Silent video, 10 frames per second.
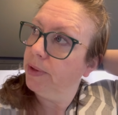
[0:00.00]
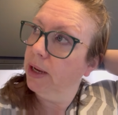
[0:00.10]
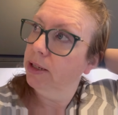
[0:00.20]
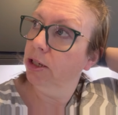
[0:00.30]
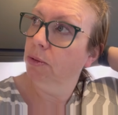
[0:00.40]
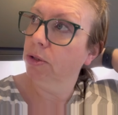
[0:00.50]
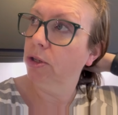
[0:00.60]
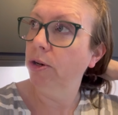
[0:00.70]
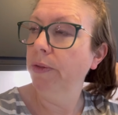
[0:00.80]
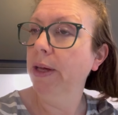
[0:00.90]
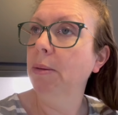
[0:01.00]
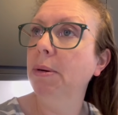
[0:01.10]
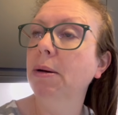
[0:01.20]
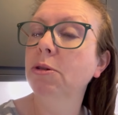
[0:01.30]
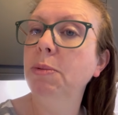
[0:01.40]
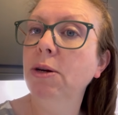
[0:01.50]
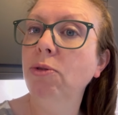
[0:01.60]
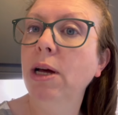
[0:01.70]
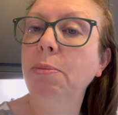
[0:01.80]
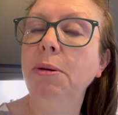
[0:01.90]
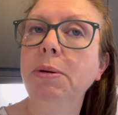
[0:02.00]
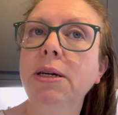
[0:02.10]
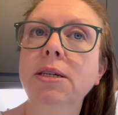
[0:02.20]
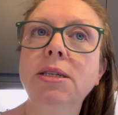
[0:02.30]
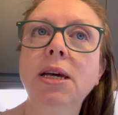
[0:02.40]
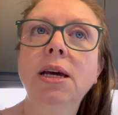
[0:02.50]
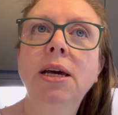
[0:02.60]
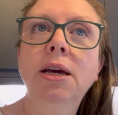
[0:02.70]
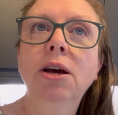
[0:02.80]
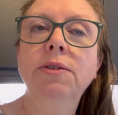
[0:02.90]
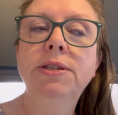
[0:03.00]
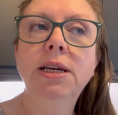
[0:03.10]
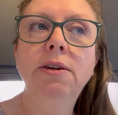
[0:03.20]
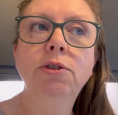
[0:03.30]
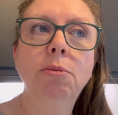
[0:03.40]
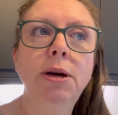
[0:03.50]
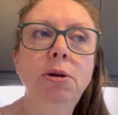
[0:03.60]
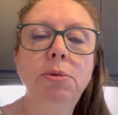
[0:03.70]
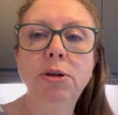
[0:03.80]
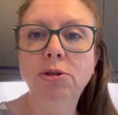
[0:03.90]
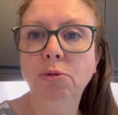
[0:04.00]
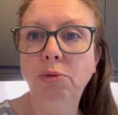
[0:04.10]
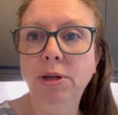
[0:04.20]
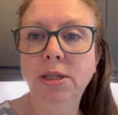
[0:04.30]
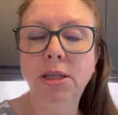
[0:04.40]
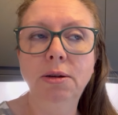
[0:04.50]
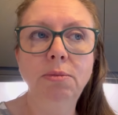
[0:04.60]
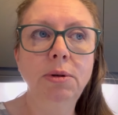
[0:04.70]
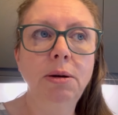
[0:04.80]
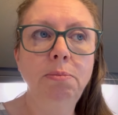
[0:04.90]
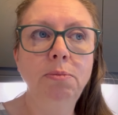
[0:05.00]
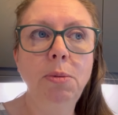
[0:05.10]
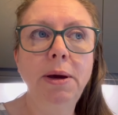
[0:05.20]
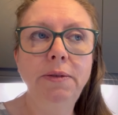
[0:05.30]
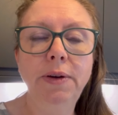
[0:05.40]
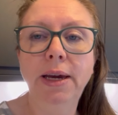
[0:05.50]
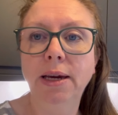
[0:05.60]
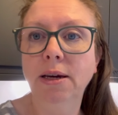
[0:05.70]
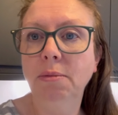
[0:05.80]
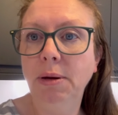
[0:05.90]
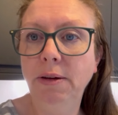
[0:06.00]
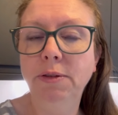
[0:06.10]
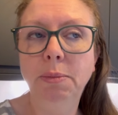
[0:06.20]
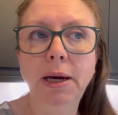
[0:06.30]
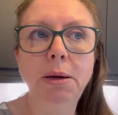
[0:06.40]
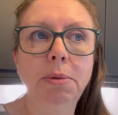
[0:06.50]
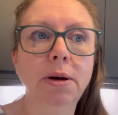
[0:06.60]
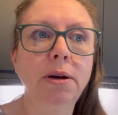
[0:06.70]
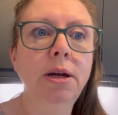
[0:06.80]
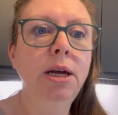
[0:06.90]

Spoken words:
I don't know what's gone on there, but I was a bit unhappy because obviously I've got my own personal printer that we pay for ink, pay for the paper.